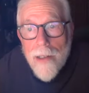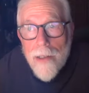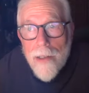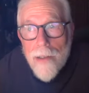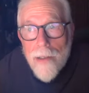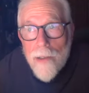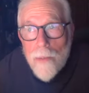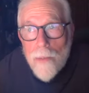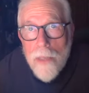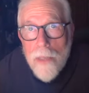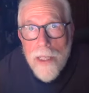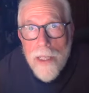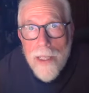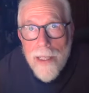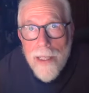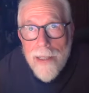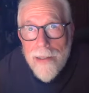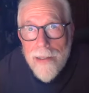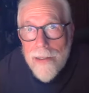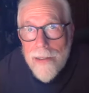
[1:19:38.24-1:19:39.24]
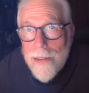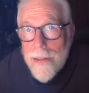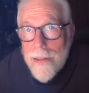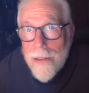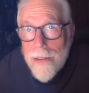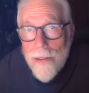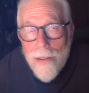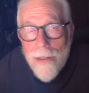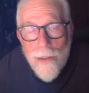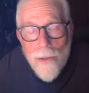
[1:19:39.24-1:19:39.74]
speaking
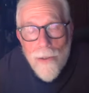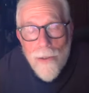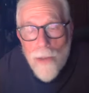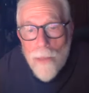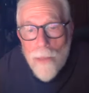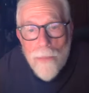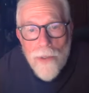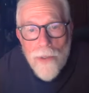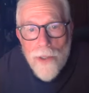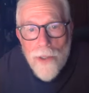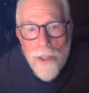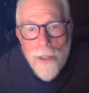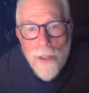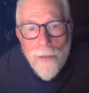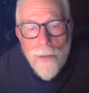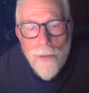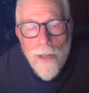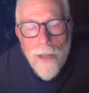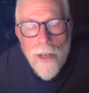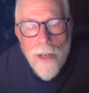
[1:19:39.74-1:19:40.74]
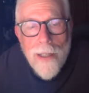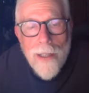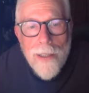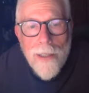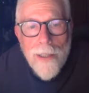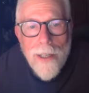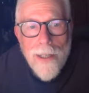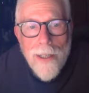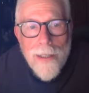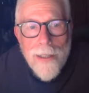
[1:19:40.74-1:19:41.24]
trips to Hong
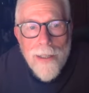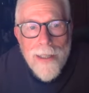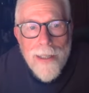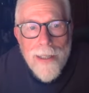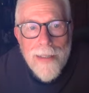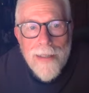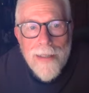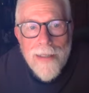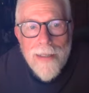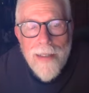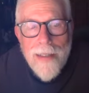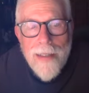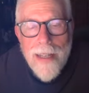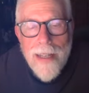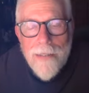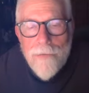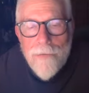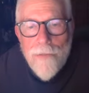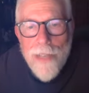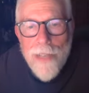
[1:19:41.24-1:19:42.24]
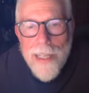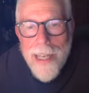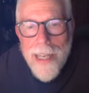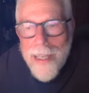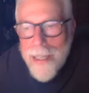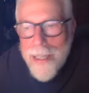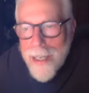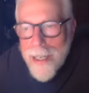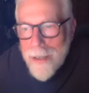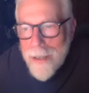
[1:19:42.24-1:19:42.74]
Kong and
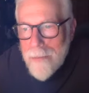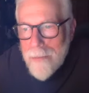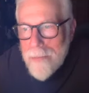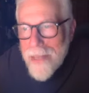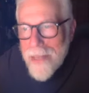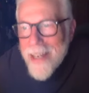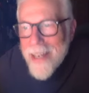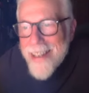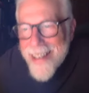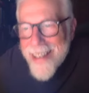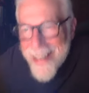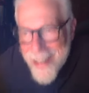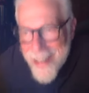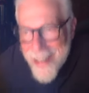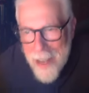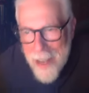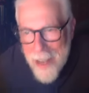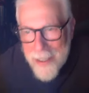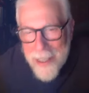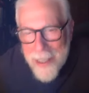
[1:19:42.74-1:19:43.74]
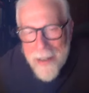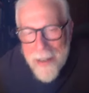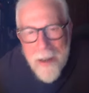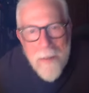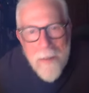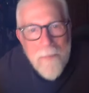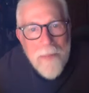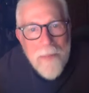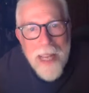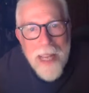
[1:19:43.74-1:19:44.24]
Vienna at
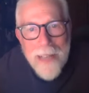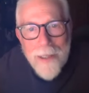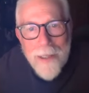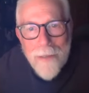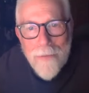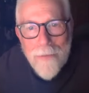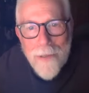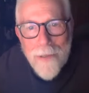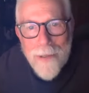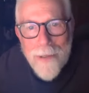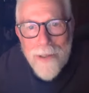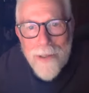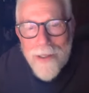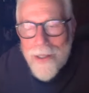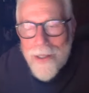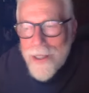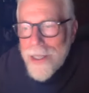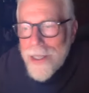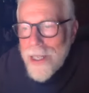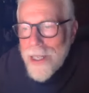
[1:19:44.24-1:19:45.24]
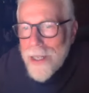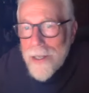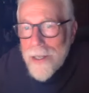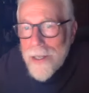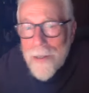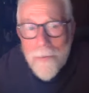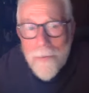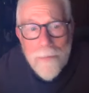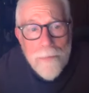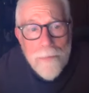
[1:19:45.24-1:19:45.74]
the first of the
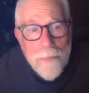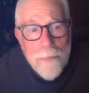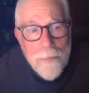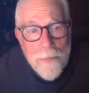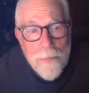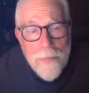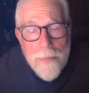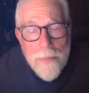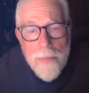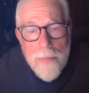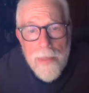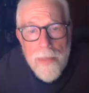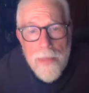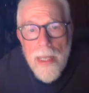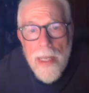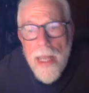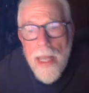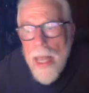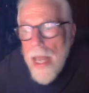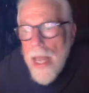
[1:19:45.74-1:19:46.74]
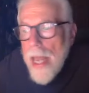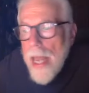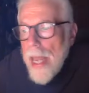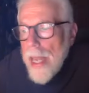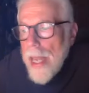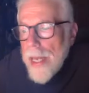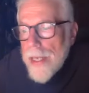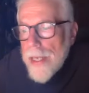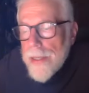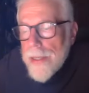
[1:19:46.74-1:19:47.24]
year.
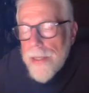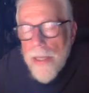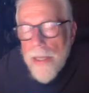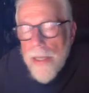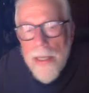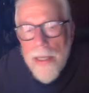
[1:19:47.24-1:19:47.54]
And